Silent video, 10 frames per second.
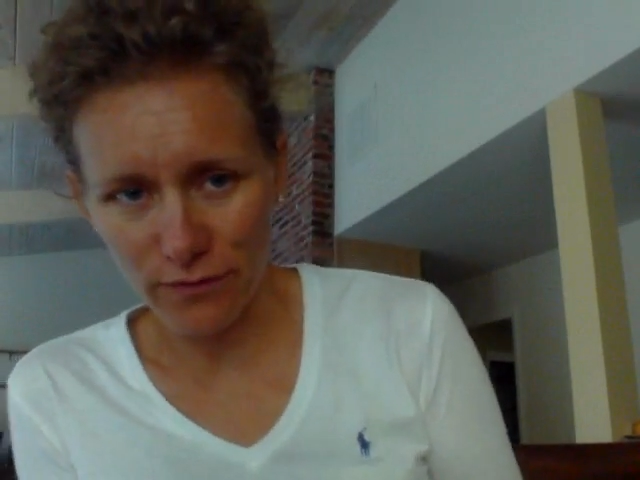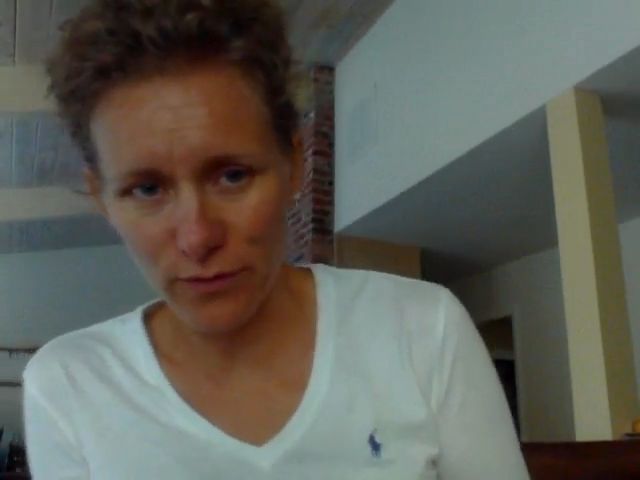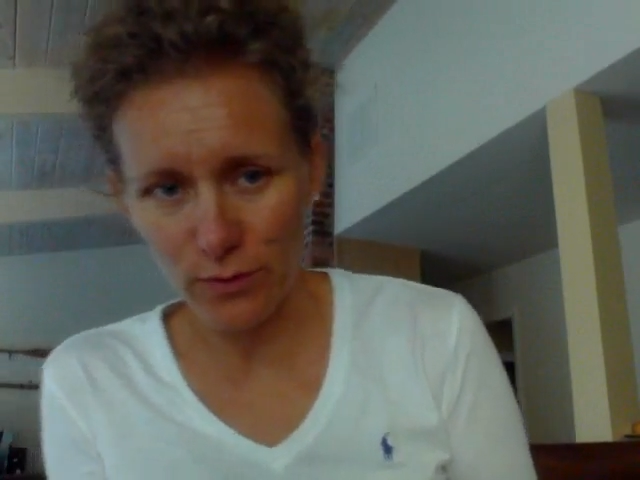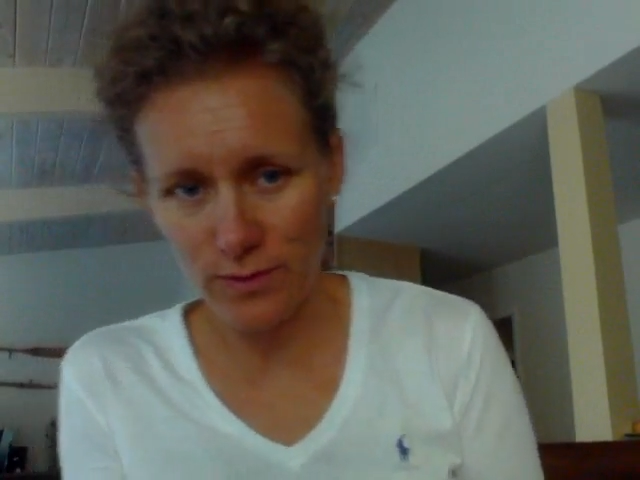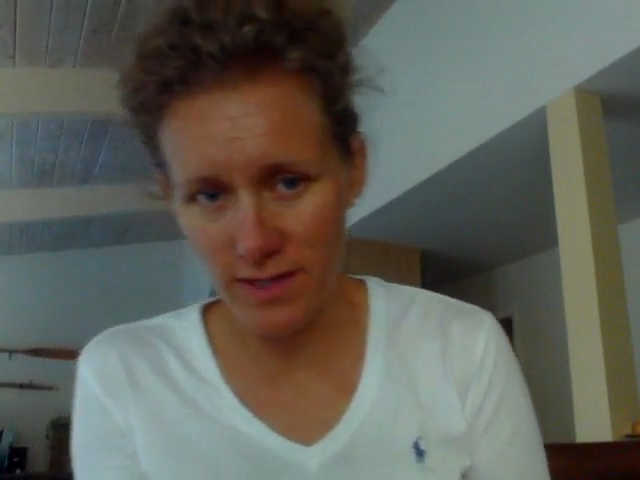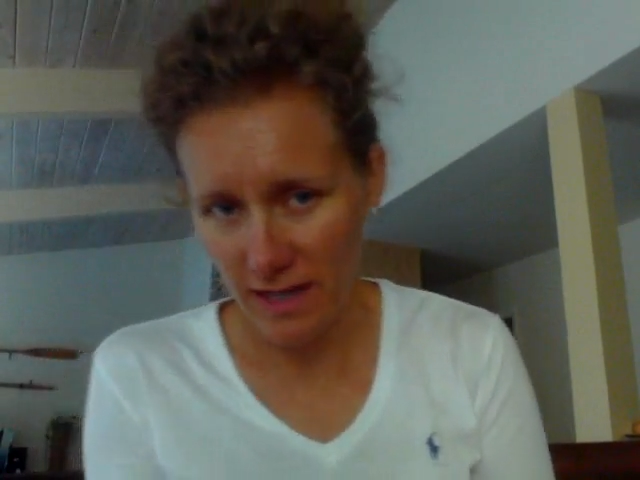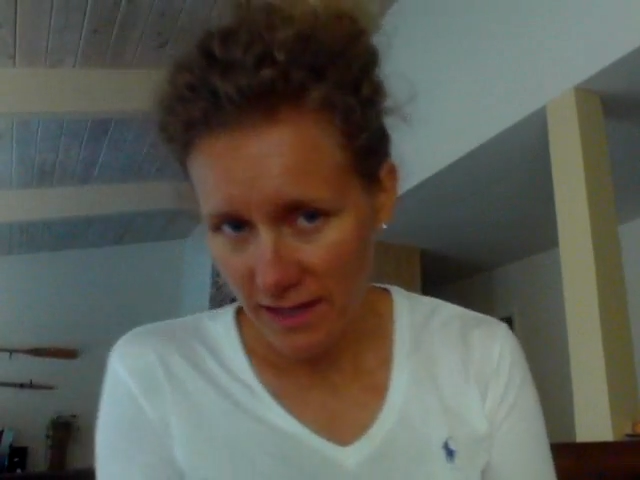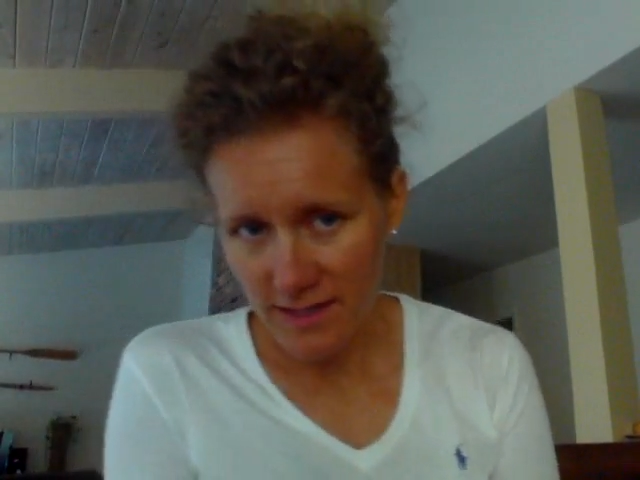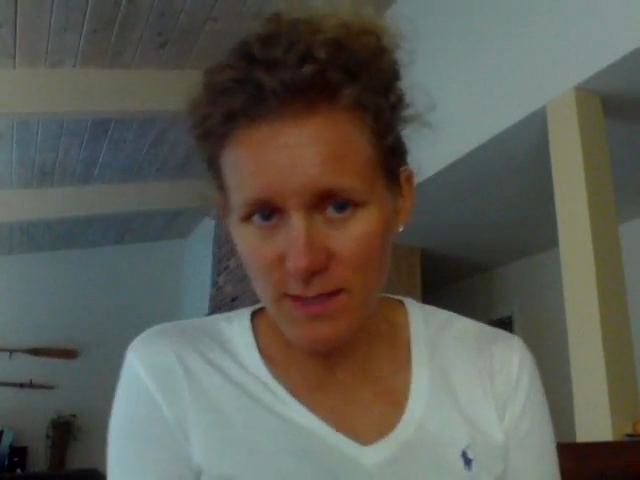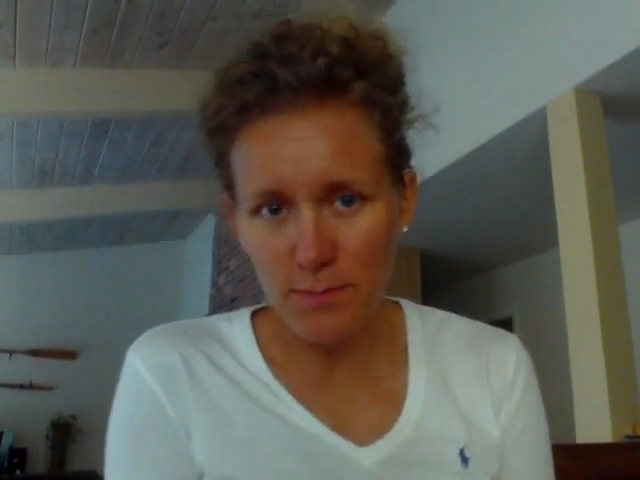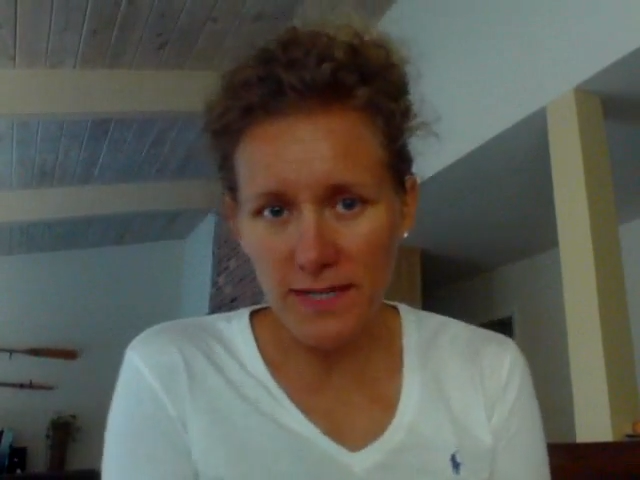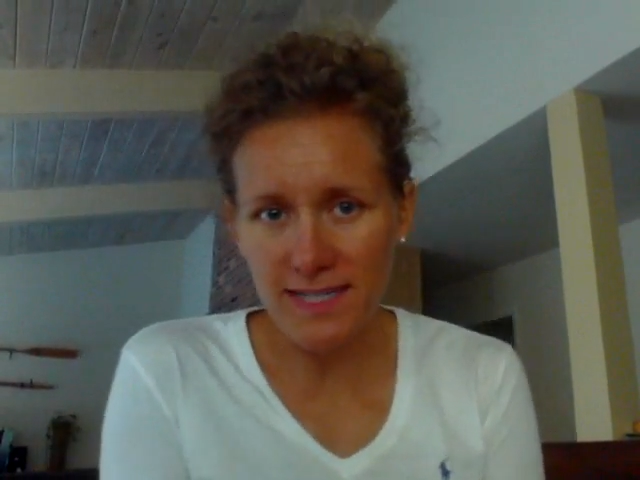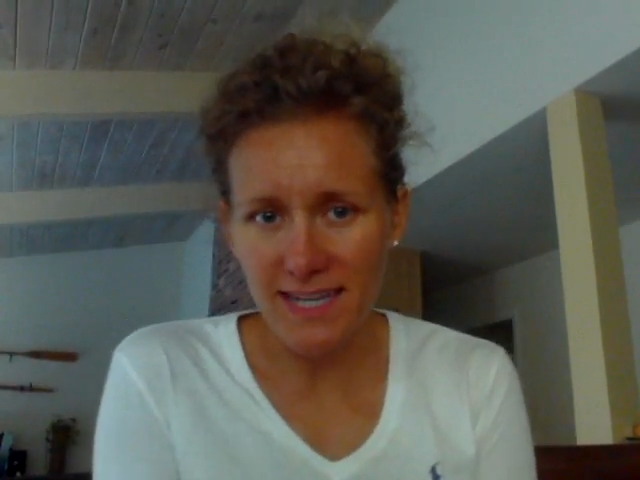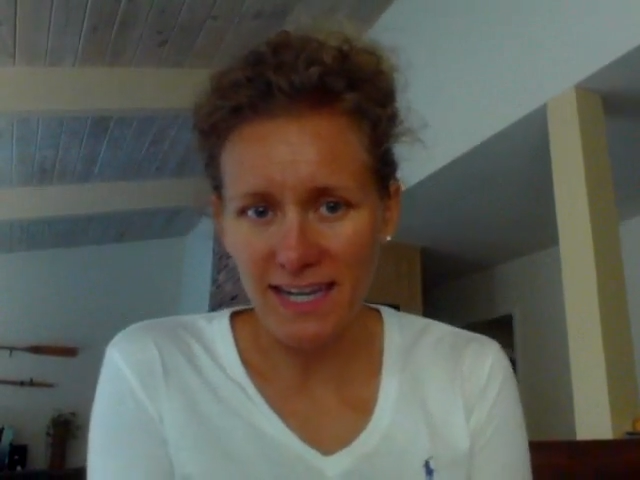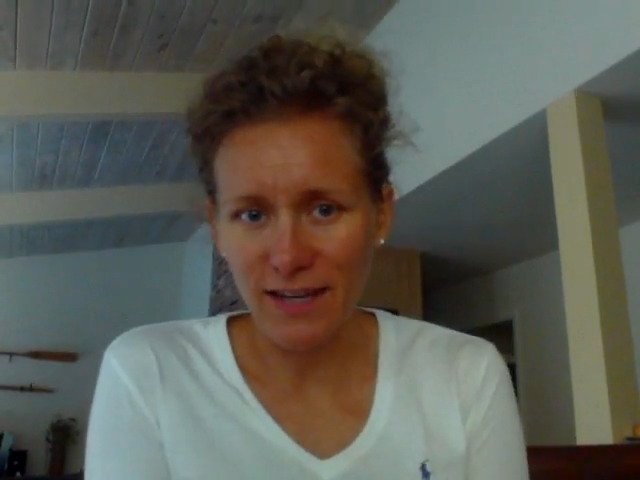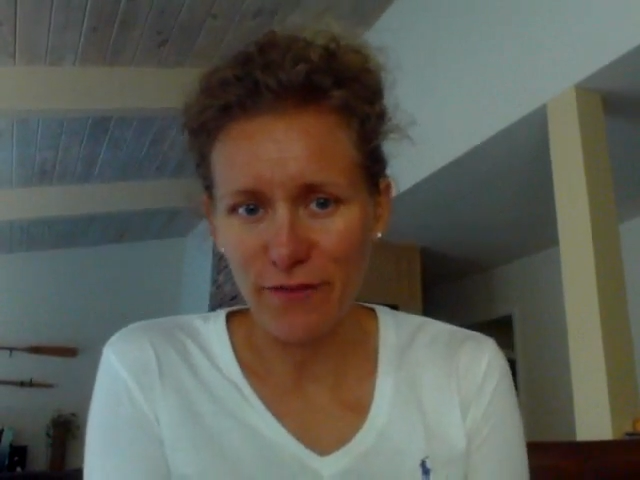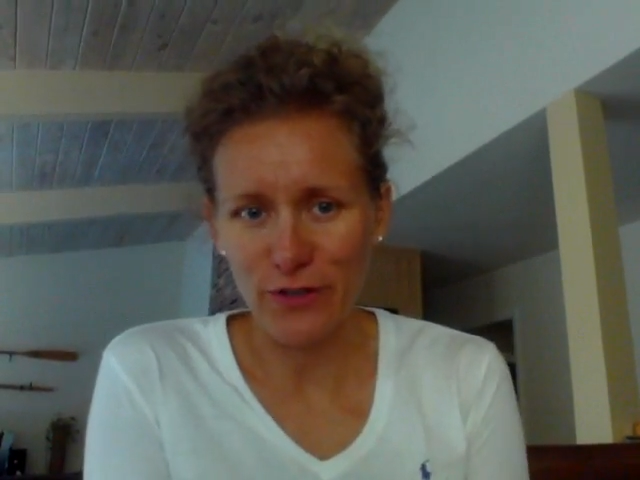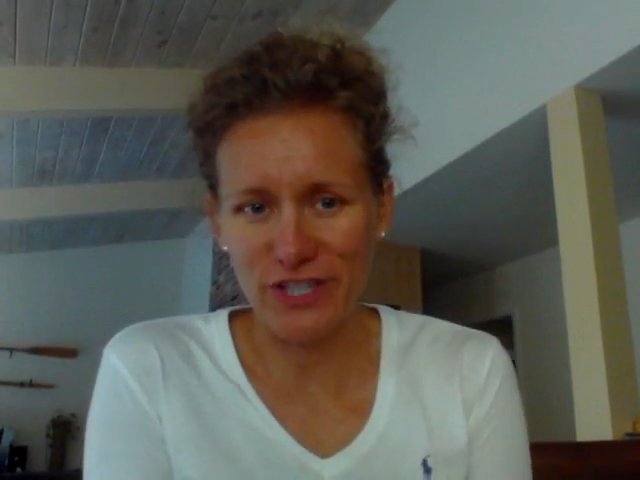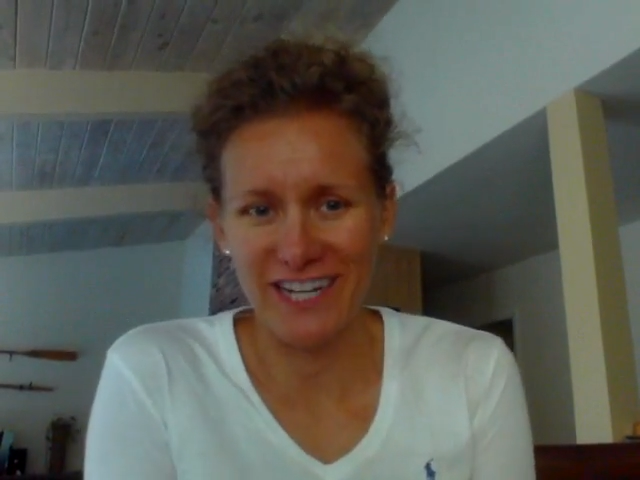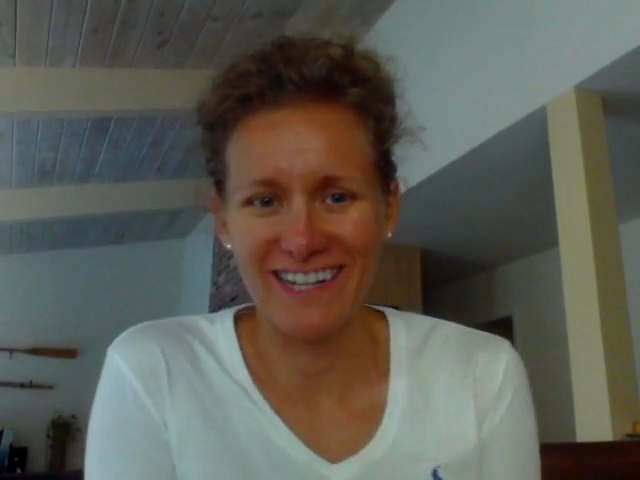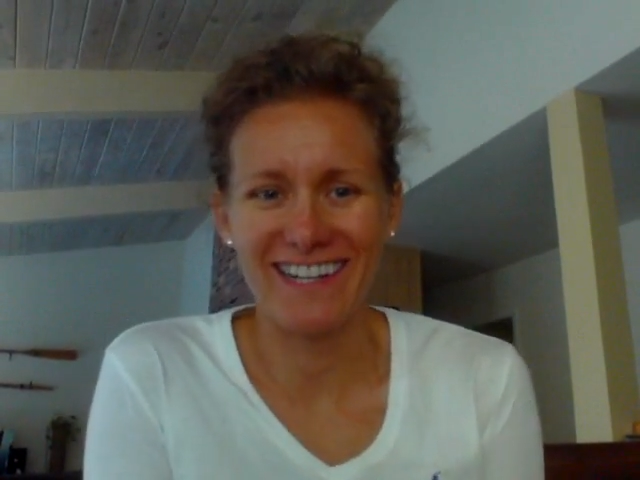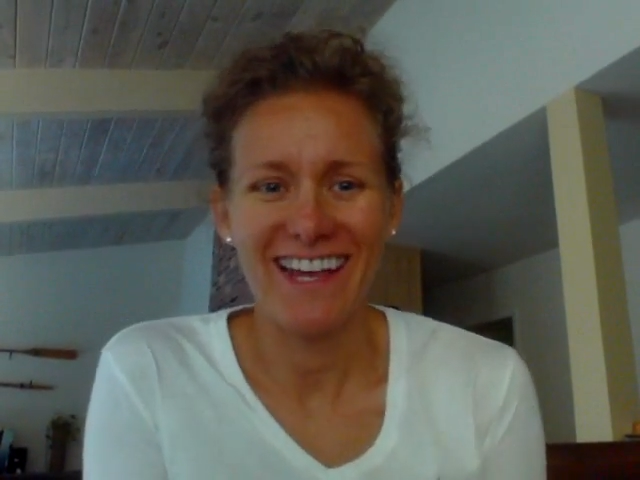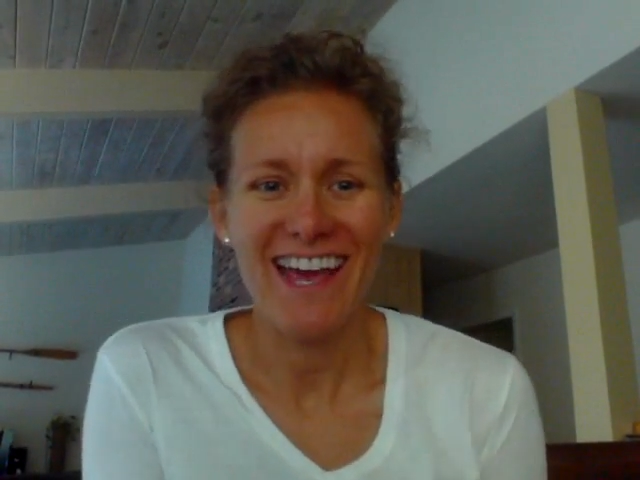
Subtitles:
foods, the speed dating version.